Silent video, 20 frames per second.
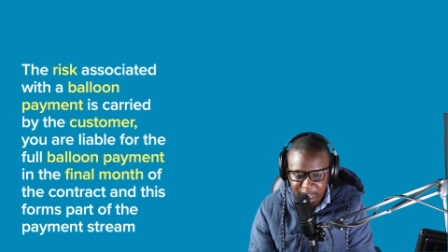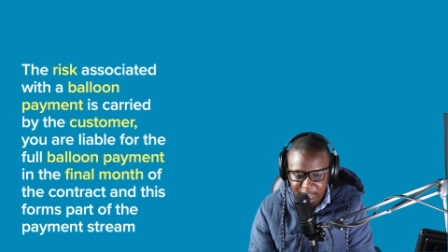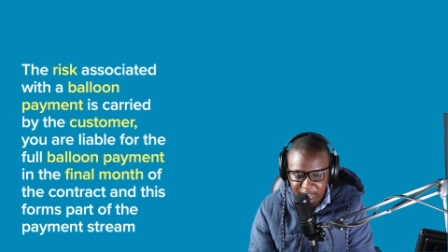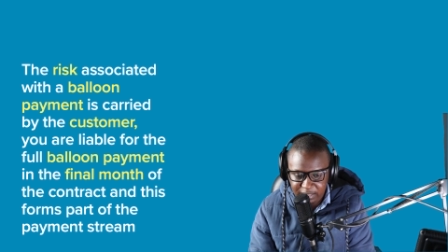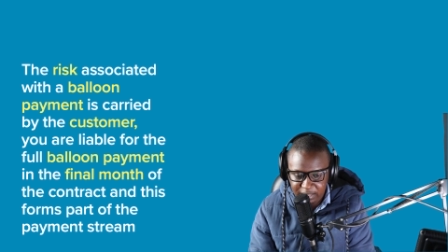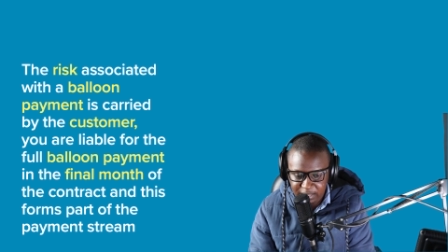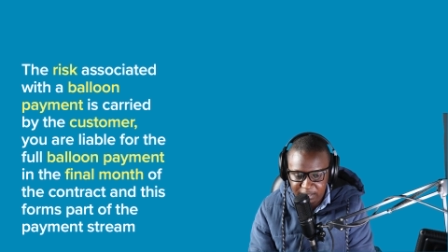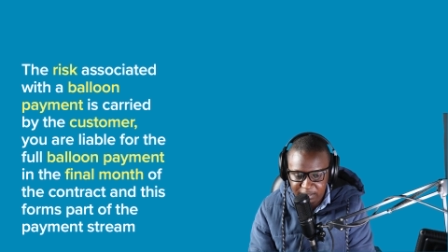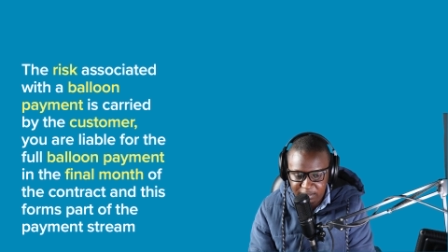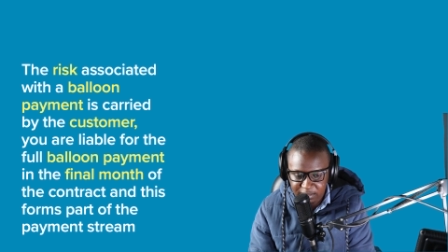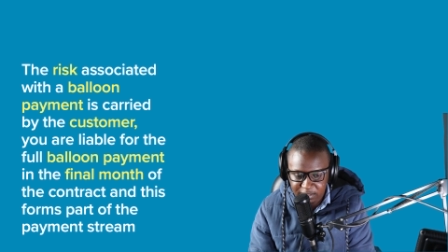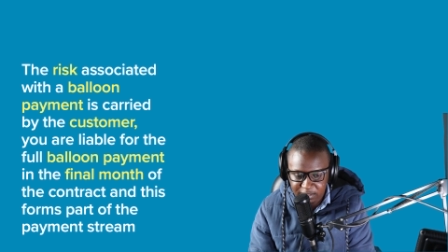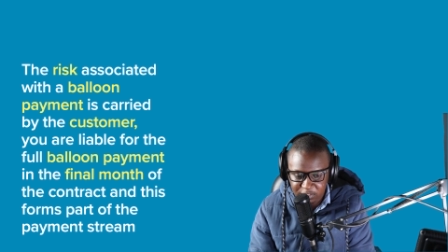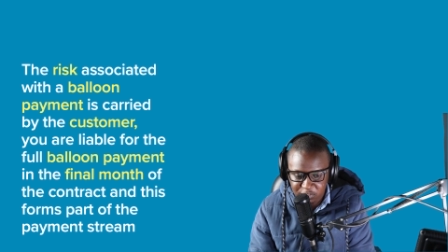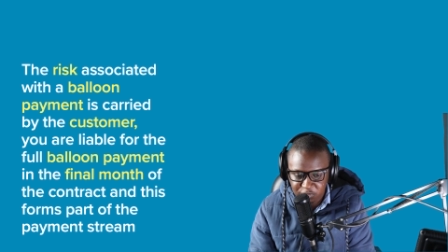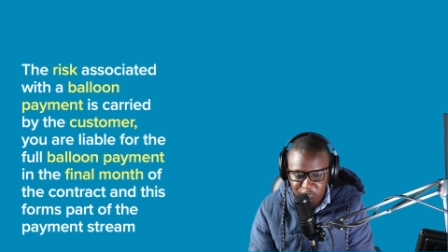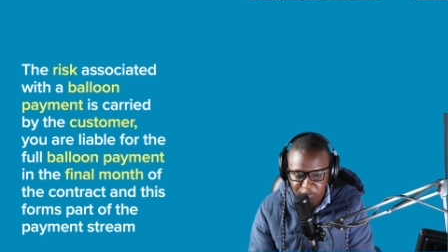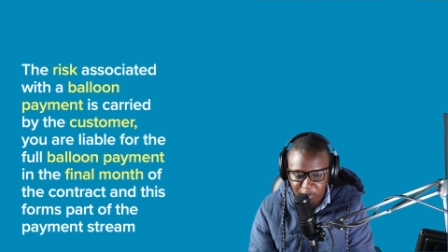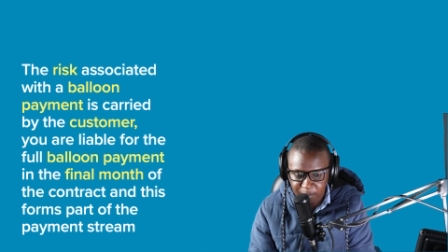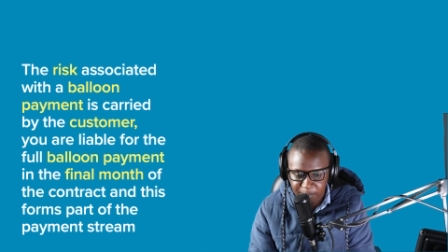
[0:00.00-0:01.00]
and this
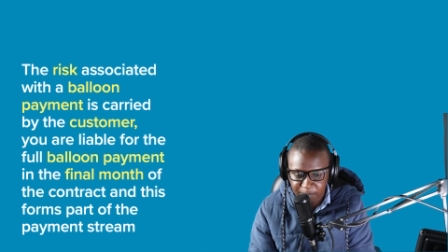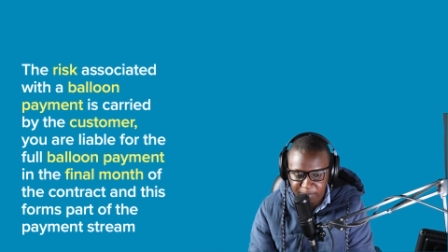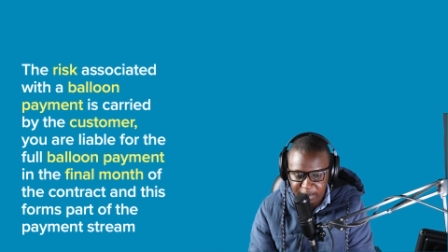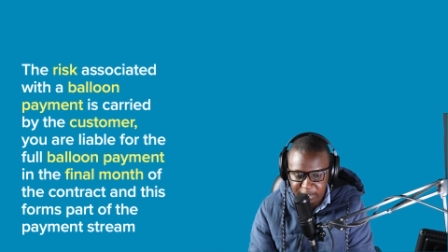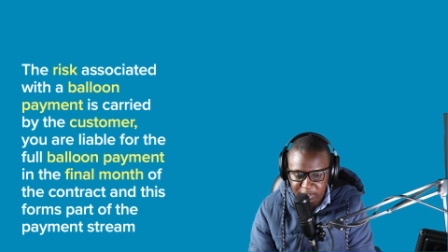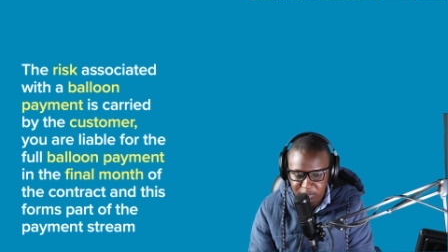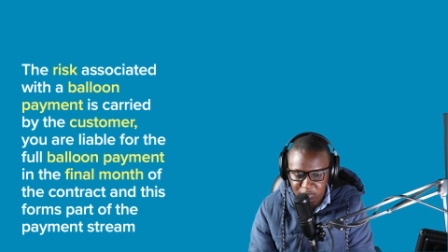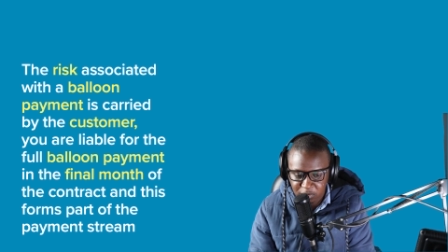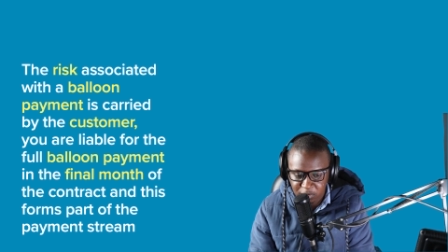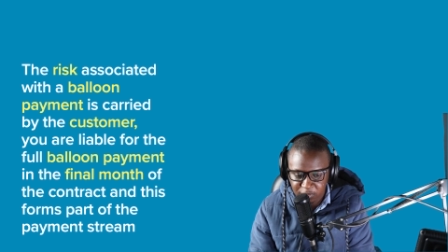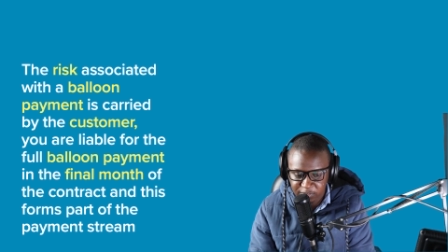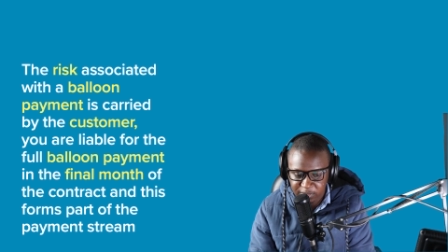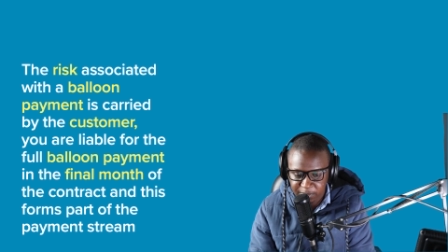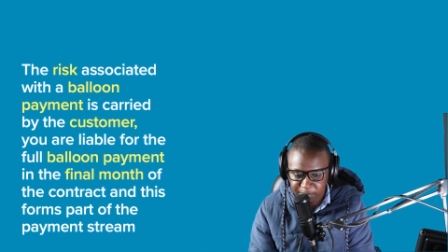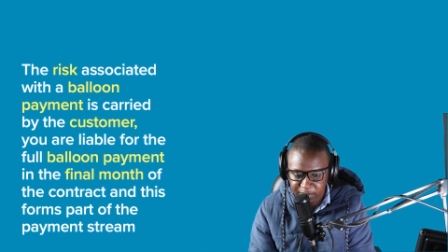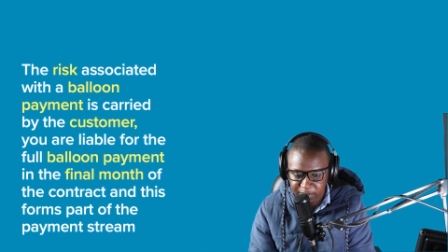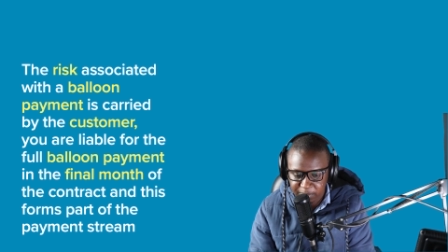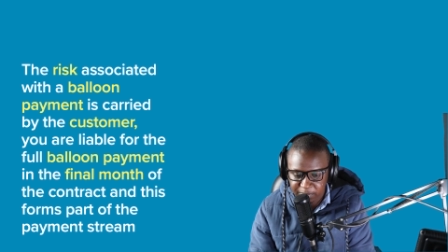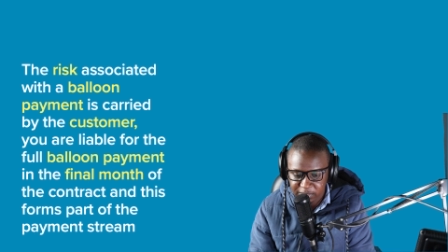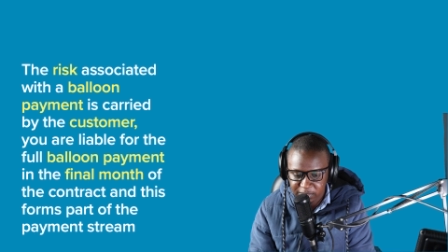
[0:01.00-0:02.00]
form part of the
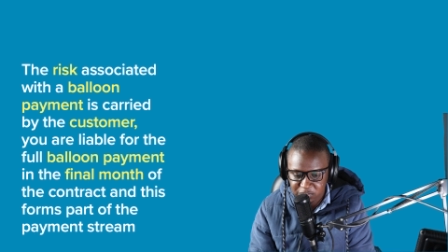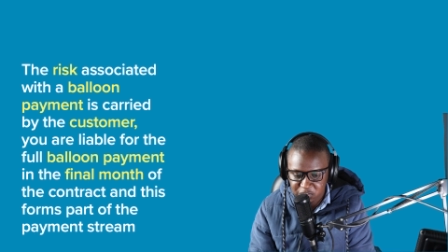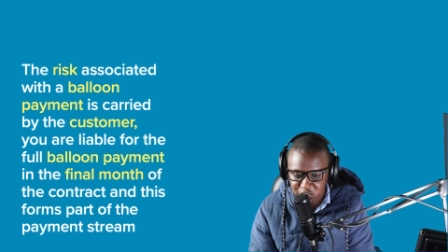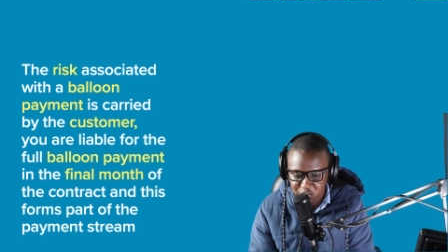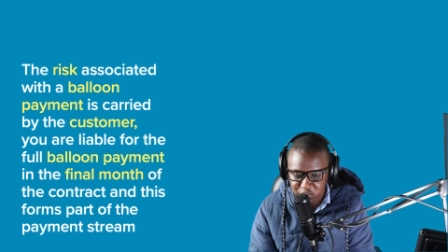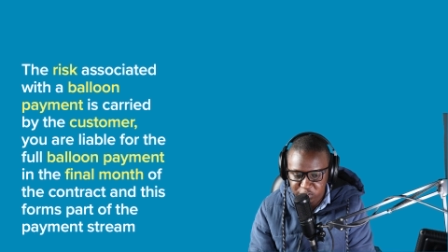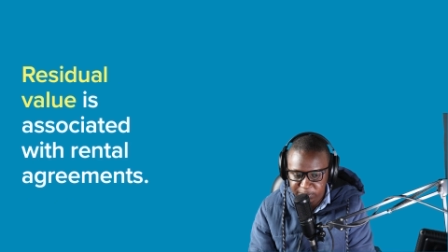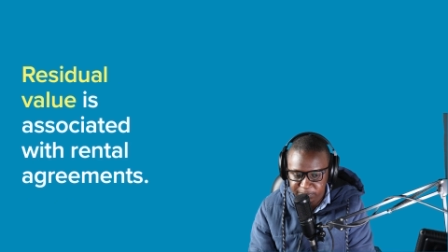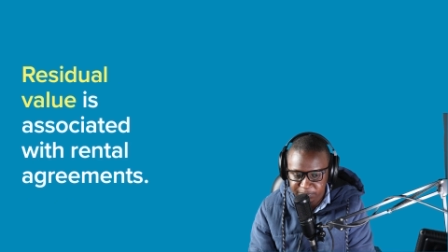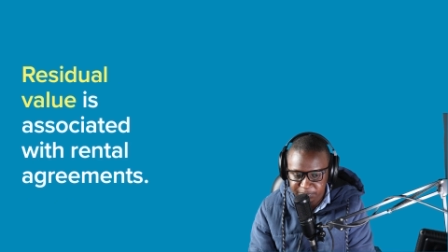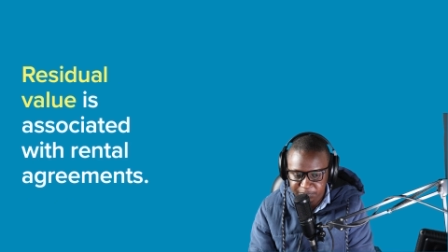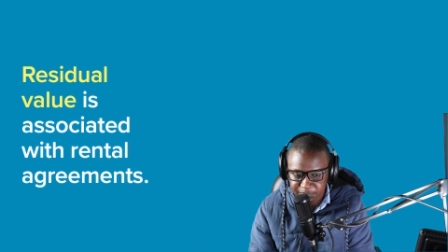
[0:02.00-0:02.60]
payment stream.